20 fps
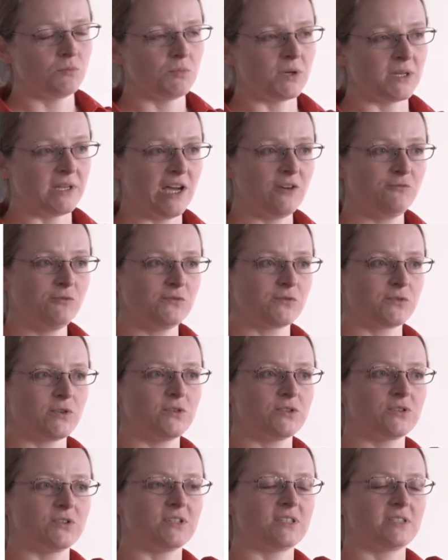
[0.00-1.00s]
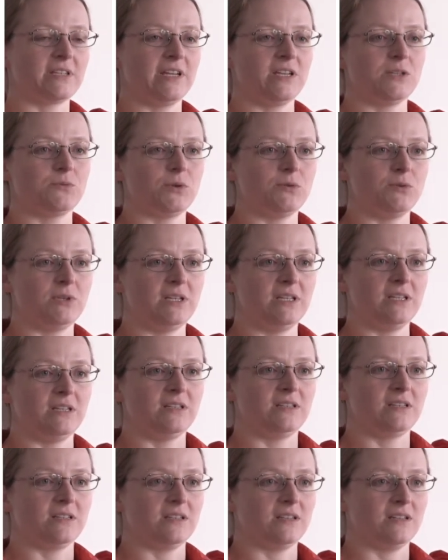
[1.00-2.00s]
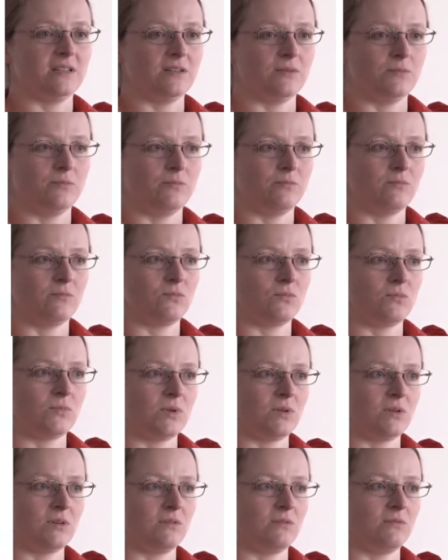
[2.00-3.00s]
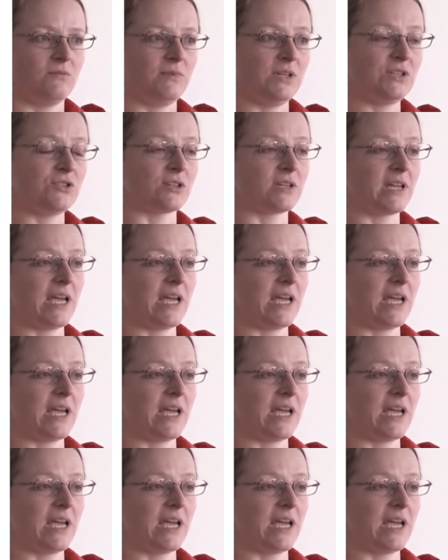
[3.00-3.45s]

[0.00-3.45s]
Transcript: But now we've gone to a stage where we need venture